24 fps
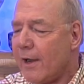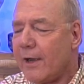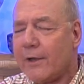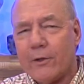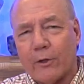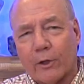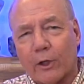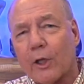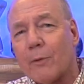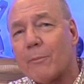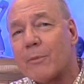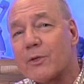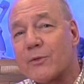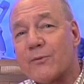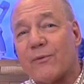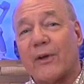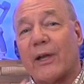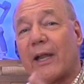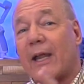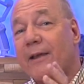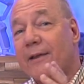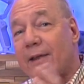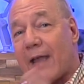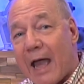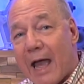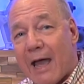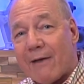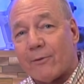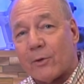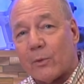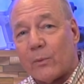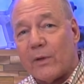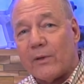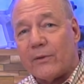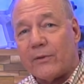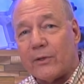You'll almost forget you have
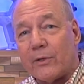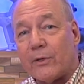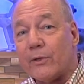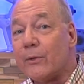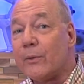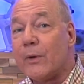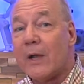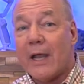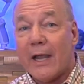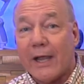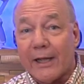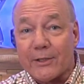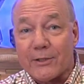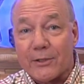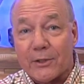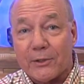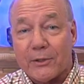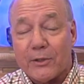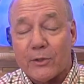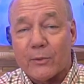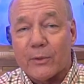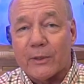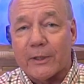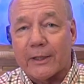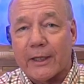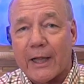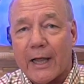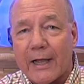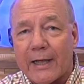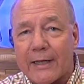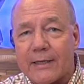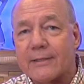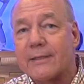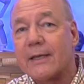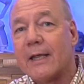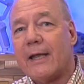it with you until you
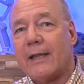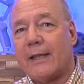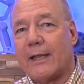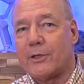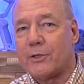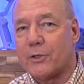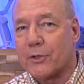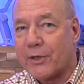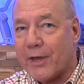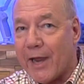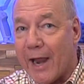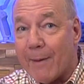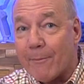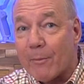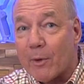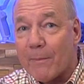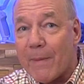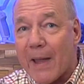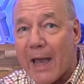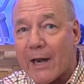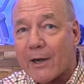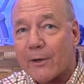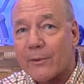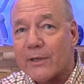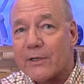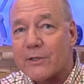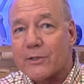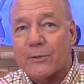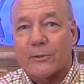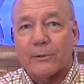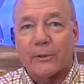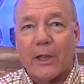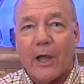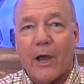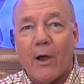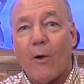realize that your camera batteries
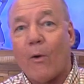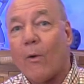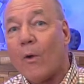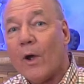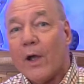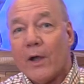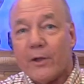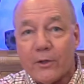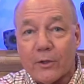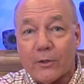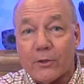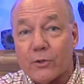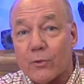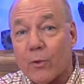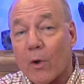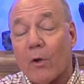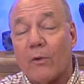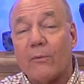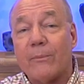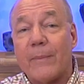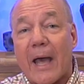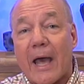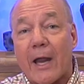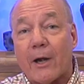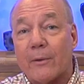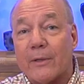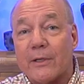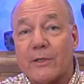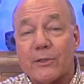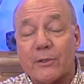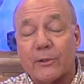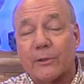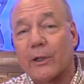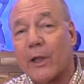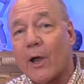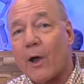are low, your drone batteries
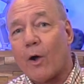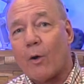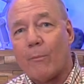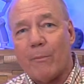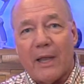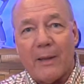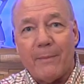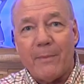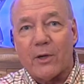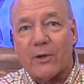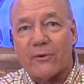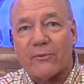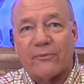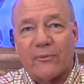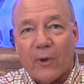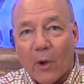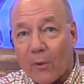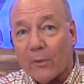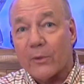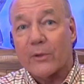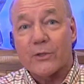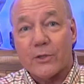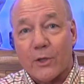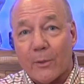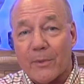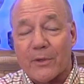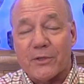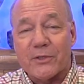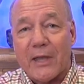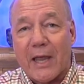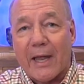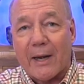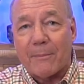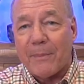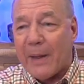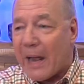are low, maybe your phone is almost
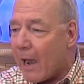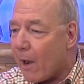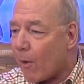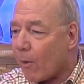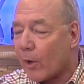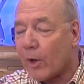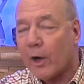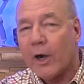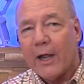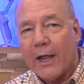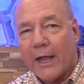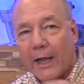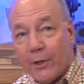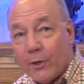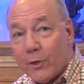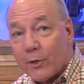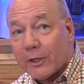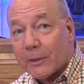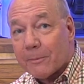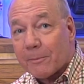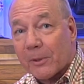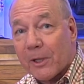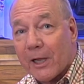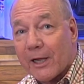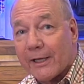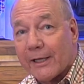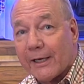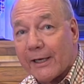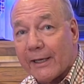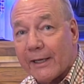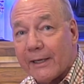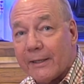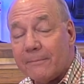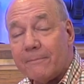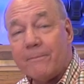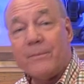out of power, and you can plug it
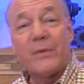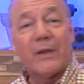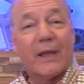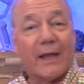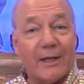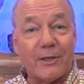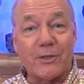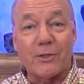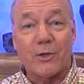in and